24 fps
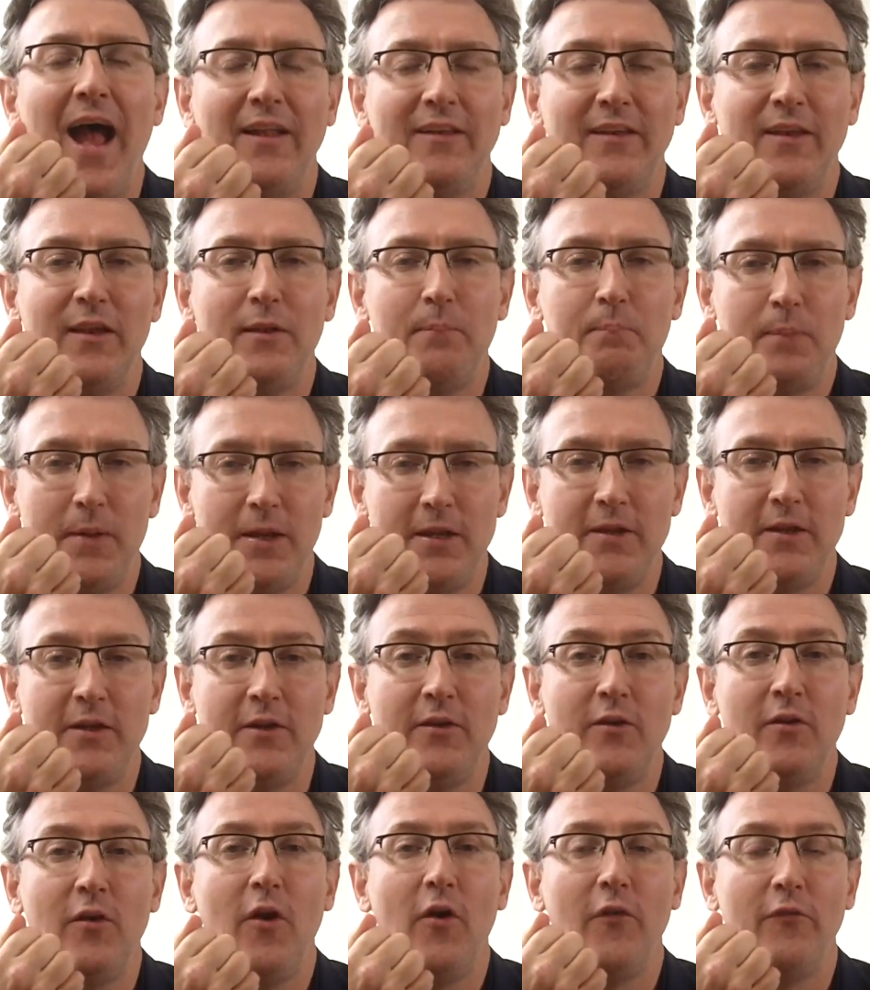and an
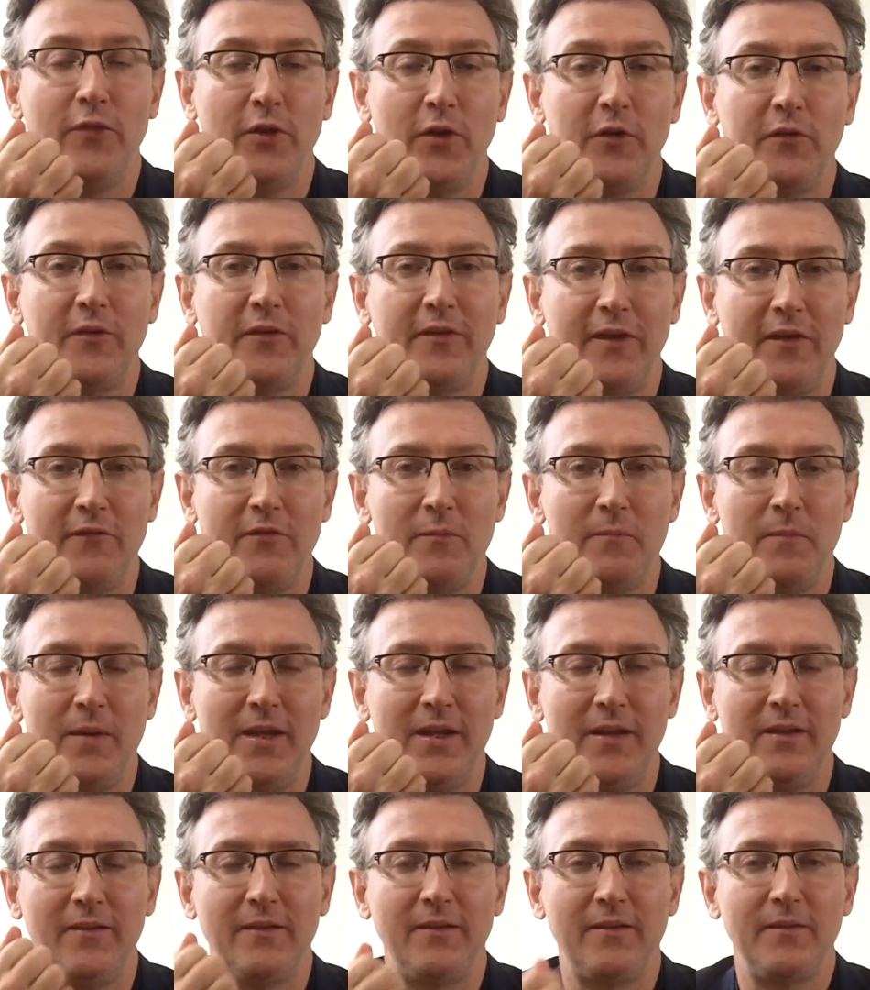opinion of those seven
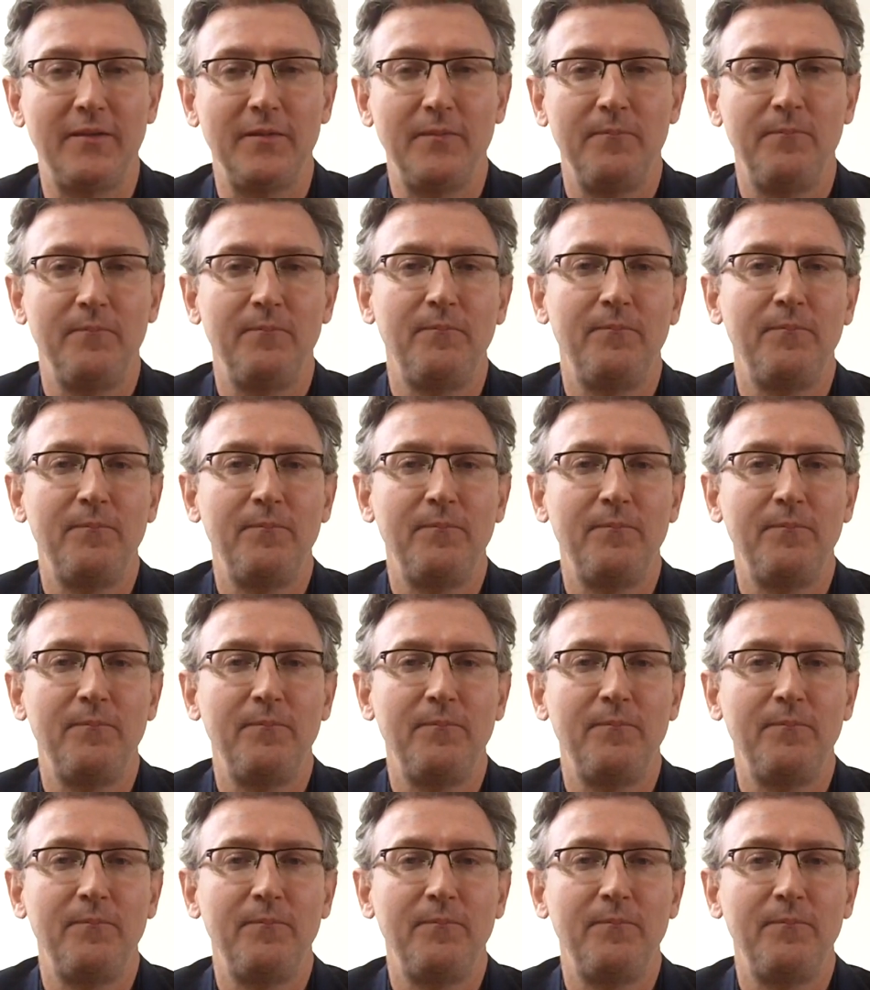minutes.